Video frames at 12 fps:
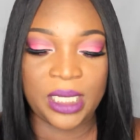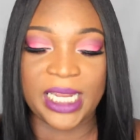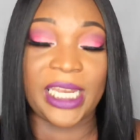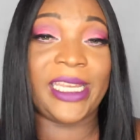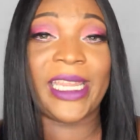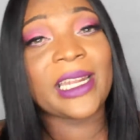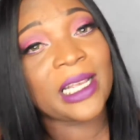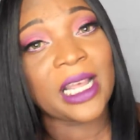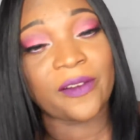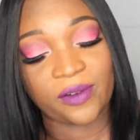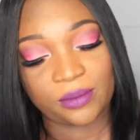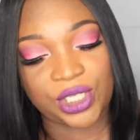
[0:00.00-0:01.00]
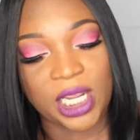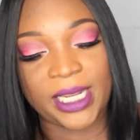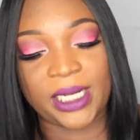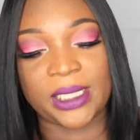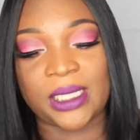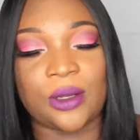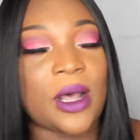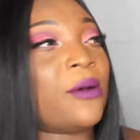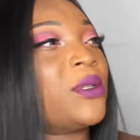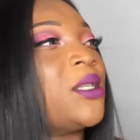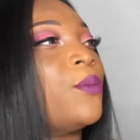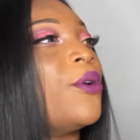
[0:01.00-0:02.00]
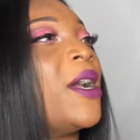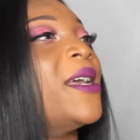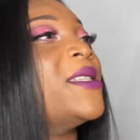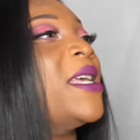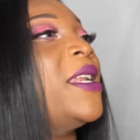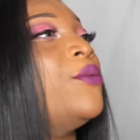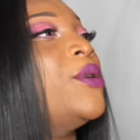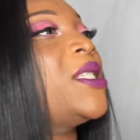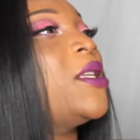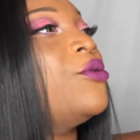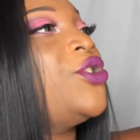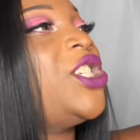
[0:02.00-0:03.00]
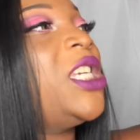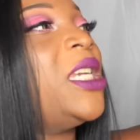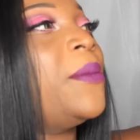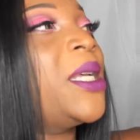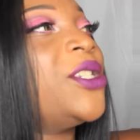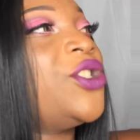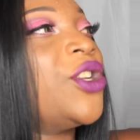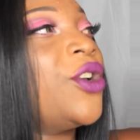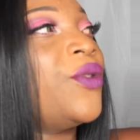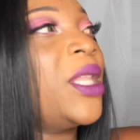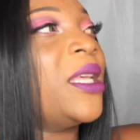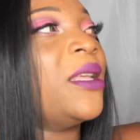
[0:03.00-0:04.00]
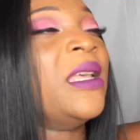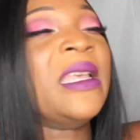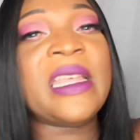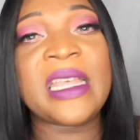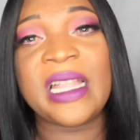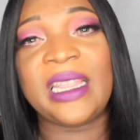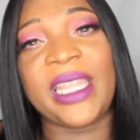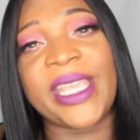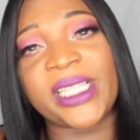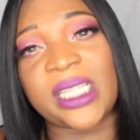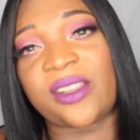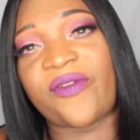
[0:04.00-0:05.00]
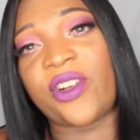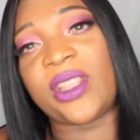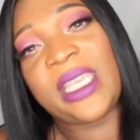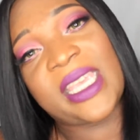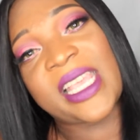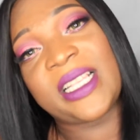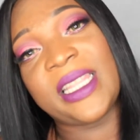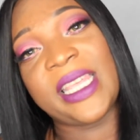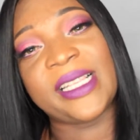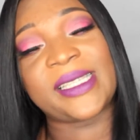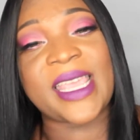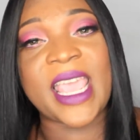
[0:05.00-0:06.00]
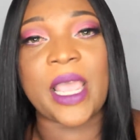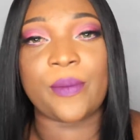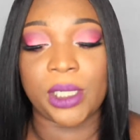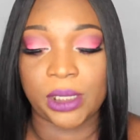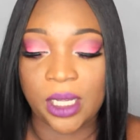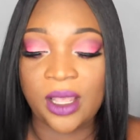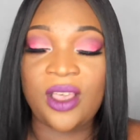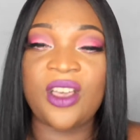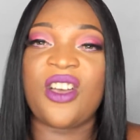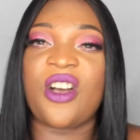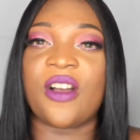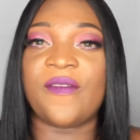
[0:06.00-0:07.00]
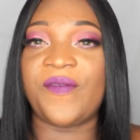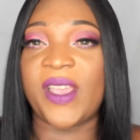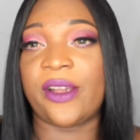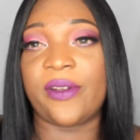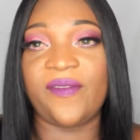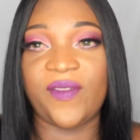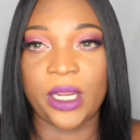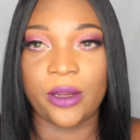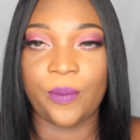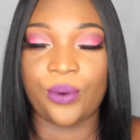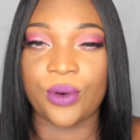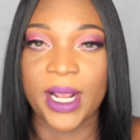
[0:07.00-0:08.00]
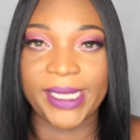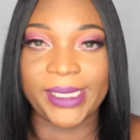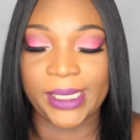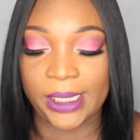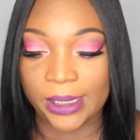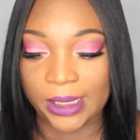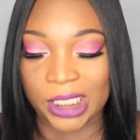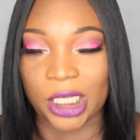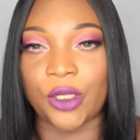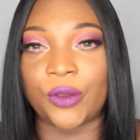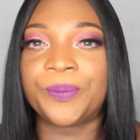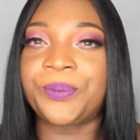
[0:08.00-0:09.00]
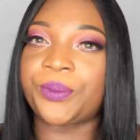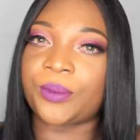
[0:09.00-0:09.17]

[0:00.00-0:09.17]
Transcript: and it didn't come from China, so I was surprised that it was so cheap, because you know the lenses for these cameras are very, very pricey. So